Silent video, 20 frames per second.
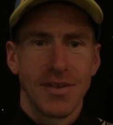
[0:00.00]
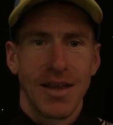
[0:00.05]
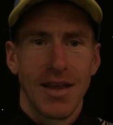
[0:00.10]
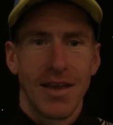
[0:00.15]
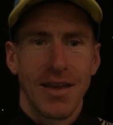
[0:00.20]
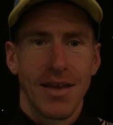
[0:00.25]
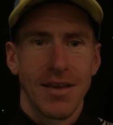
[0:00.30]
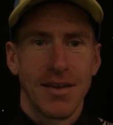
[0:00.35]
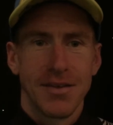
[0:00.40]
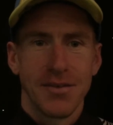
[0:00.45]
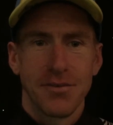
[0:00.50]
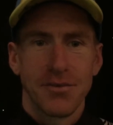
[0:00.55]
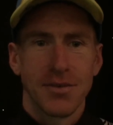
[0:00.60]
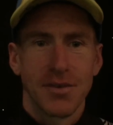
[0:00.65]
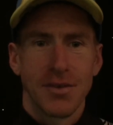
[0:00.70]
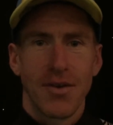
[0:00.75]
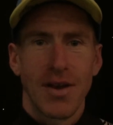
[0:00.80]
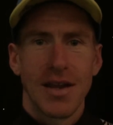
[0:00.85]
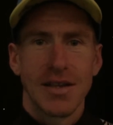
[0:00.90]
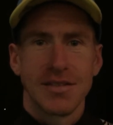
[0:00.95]
uh, for
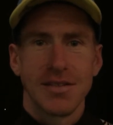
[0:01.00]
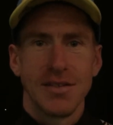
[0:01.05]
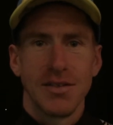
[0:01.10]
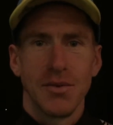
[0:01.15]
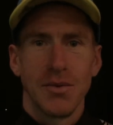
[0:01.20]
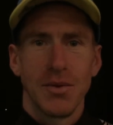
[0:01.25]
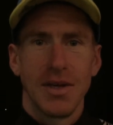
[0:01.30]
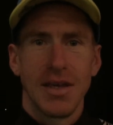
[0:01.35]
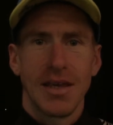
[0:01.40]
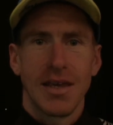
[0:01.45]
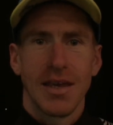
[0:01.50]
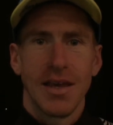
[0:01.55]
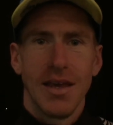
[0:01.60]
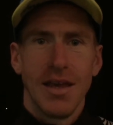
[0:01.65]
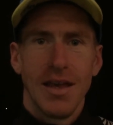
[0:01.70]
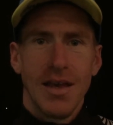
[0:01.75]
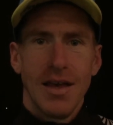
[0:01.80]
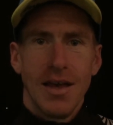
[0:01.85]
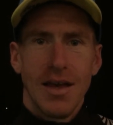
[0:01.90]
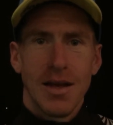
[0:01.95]
the rest of the week.
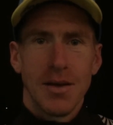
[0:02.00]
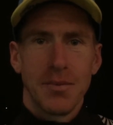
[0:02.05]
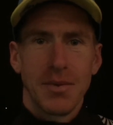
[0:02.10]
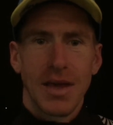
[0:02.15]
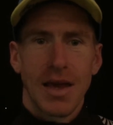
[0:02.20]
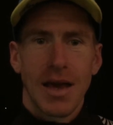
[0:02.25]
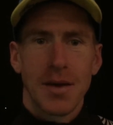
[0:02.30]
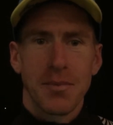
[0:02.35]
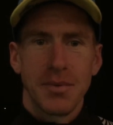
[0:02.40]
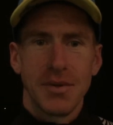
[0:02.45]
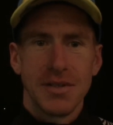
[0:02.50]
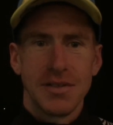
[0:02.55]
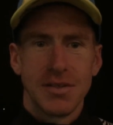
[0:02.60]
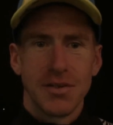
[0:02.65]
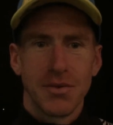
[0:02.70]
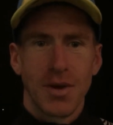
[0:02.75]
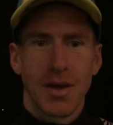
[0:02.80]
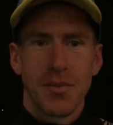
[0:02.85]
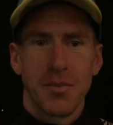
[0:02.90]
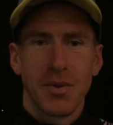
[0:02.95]
I'll be happy
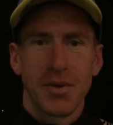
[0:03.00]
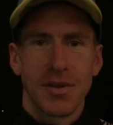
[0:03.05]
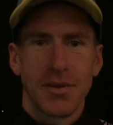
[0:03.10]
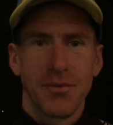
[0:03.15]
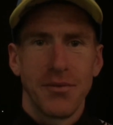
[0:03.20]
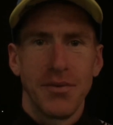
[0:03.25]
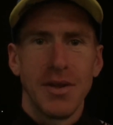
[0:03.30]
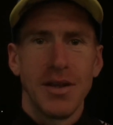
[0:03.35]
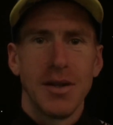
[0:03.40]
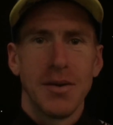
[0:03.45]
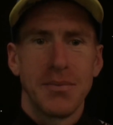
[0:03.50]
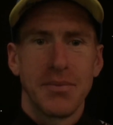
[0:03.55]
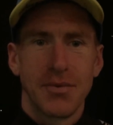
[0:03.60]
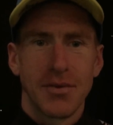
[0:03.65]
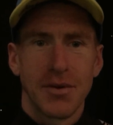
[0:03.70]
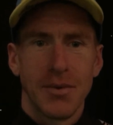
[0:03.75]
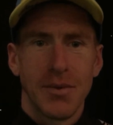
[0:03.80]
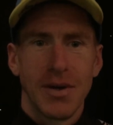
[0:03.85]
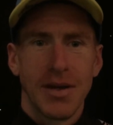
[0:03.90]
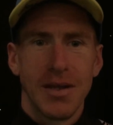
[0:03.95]
to put the feet up
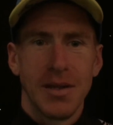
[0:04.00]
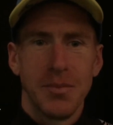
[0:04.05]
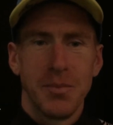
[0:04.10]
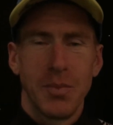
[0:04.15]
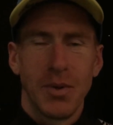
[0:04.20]
for a while,